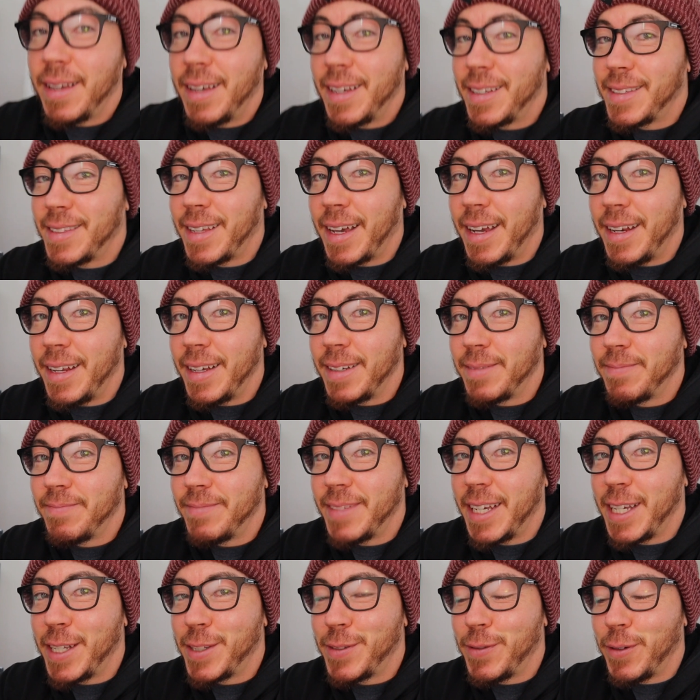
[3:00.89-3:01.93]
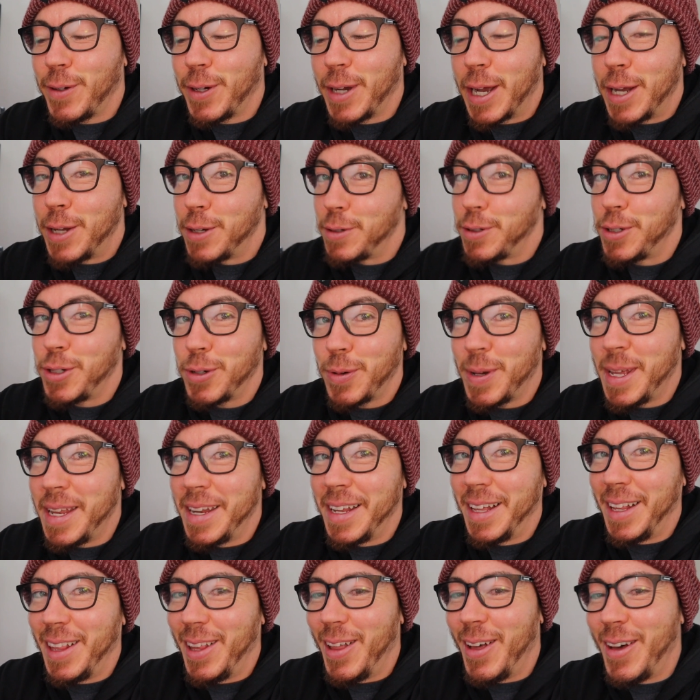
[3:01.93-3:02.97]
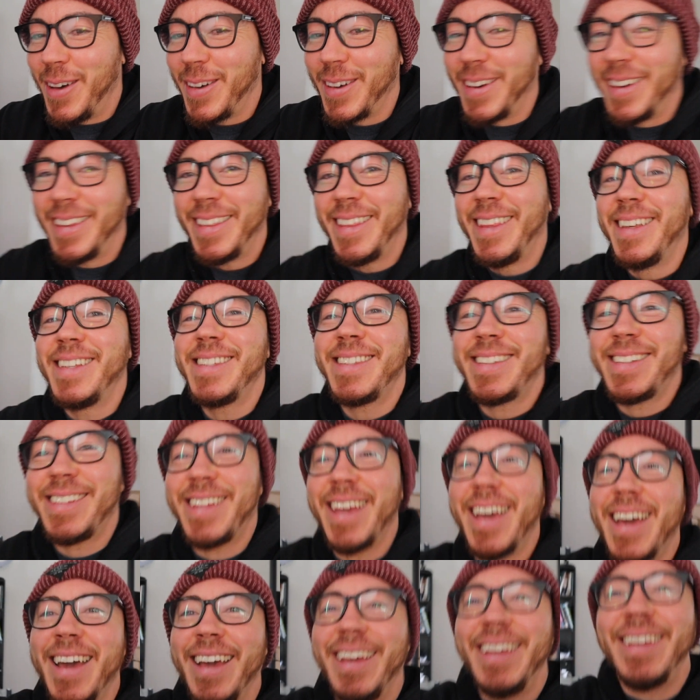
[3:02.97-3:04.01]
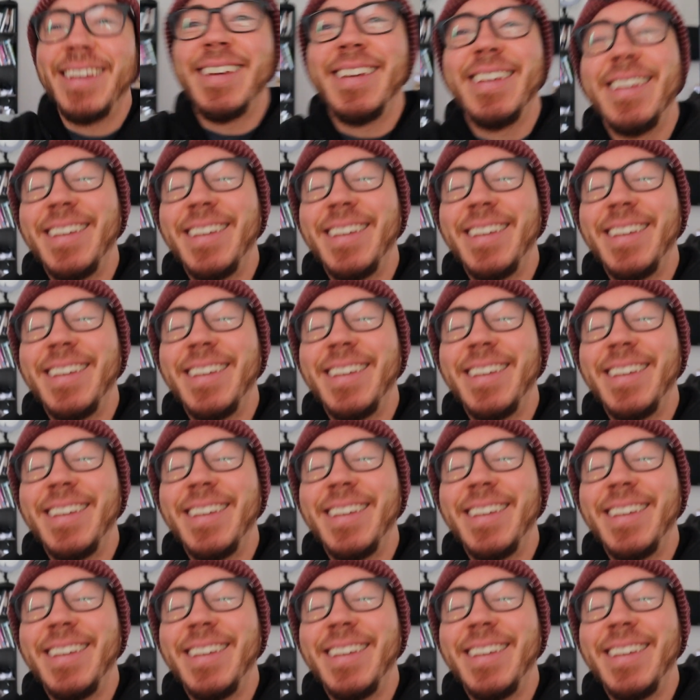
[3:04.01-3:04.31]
exciting. Thanks for joining along on this day.